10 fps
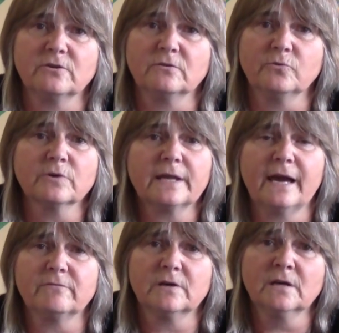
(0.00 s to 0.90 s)
You really
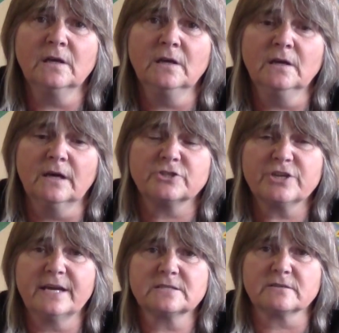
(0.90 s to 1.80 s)
have a
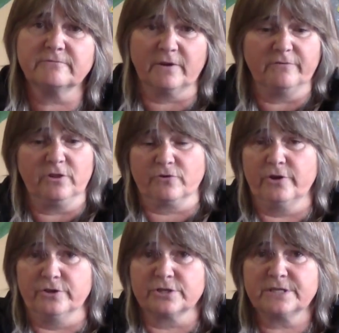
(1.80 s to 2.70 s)
chance of either
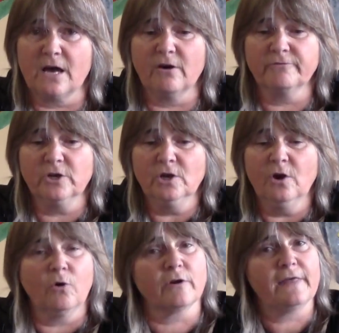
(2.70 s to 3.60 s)
hurting yourself
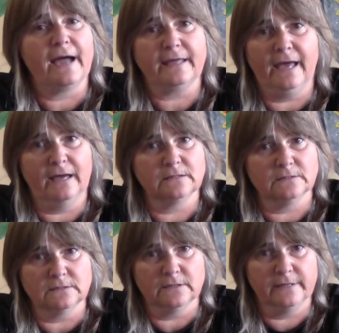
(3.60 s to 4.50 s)
or that
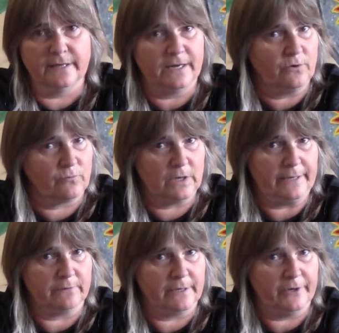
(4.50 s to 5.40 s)
cat getting
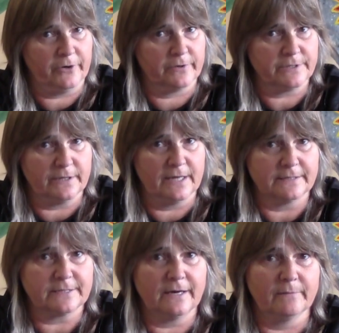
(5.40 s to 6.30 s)
really, really hurt in
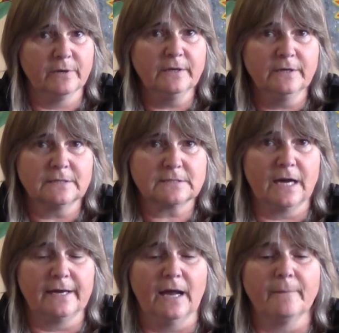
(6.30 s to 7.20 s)
that tub
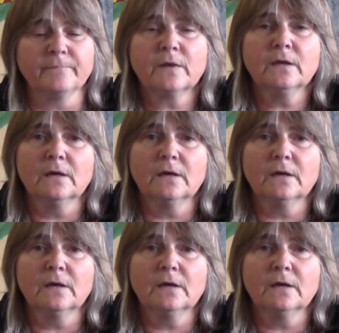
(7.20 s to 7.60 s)
tied up.